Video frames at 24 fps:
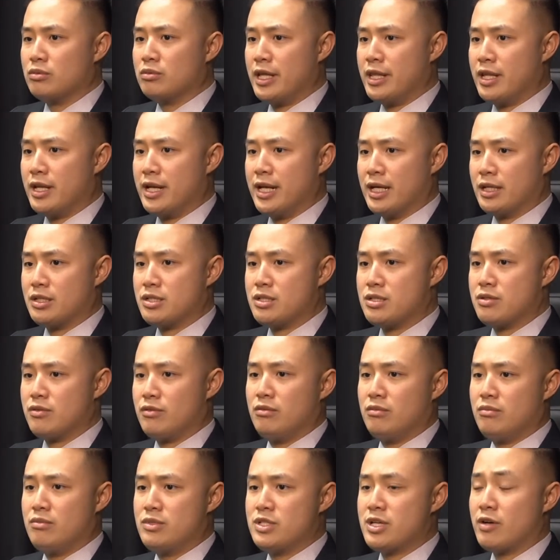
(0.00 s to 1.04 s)
in the next
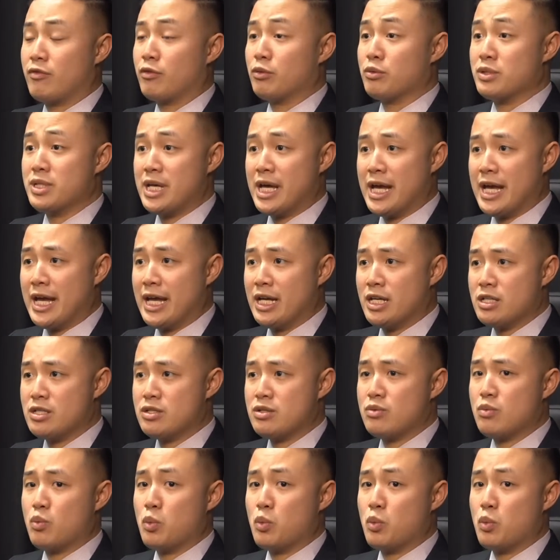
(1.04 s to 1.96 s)
several days,